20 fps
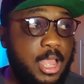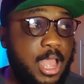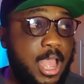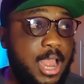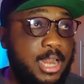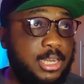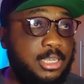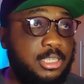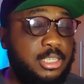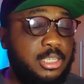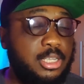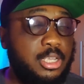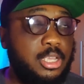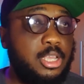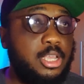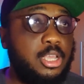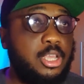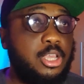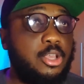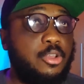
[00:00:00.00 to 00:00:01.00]
And
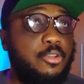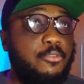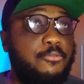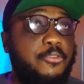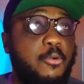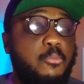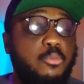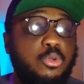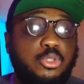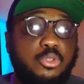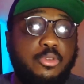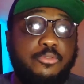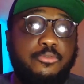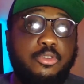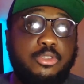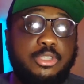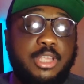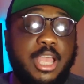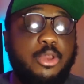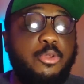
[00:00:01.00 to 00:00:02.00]
for most of
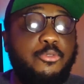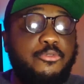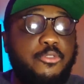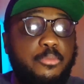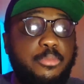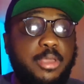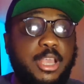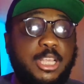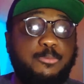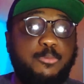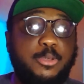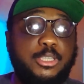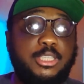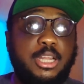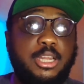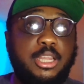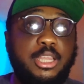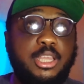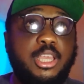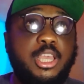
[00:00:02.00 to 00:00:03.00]
us, I know for me
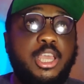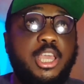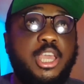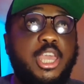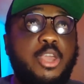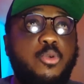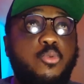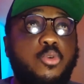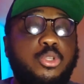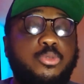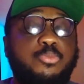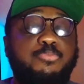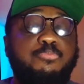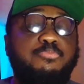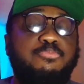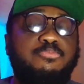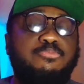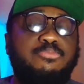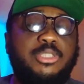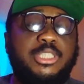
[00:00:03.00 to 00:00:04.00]
especially, it was
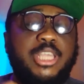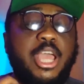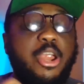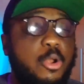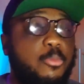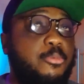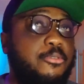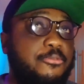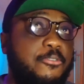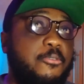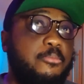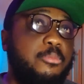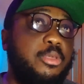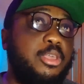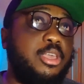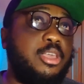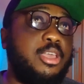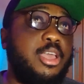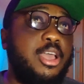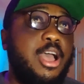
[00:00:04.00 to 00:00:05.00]
terrible for
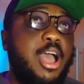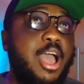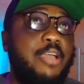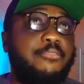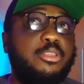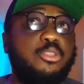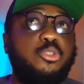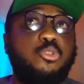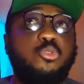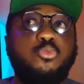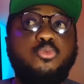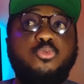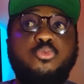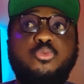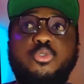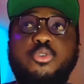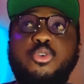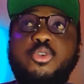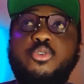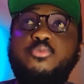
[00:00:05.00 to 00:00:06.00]
me having to
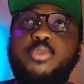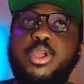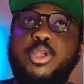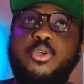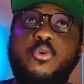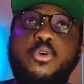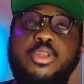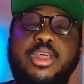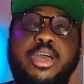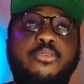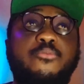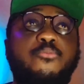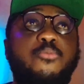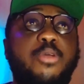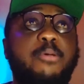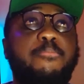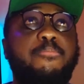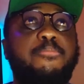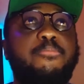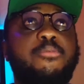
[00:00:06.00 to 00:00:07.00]
record and
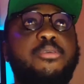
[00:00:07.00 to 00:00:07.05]
rap